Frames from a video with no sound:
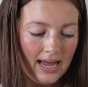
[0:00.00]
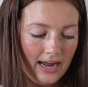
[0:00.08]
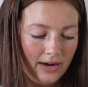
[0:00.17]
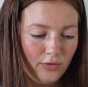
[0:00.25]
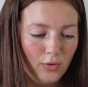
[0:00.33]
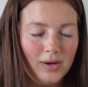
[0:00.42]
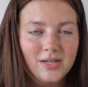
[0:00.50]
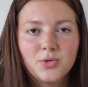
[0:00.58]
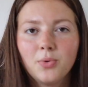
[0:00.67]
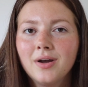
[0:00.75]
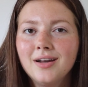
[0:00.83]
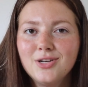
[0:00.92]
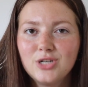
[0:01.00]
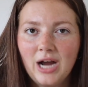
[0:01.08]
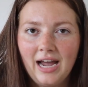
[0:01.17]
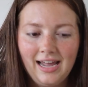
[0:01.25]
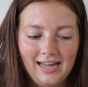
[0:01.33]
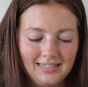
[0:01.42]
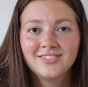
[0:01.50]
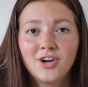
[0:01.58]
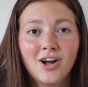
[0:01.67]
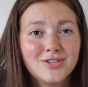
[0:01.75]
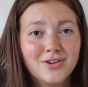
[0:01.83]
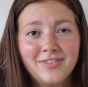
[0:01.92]
everywhere. So we're gonna try it.
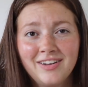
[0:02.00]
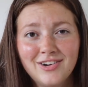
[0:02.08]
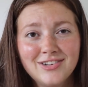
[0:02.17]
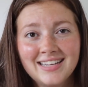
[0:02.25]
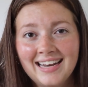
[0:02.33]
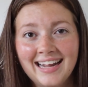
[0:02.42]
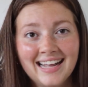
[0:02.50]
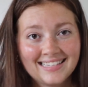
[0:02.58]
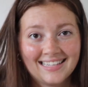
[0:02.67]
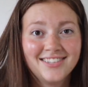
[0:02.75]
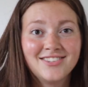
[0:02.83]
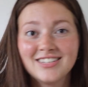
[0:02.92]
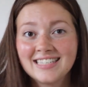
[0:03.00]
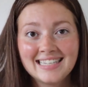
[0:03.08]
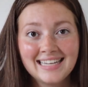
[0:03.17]
Cross your fingers, and I guess let's just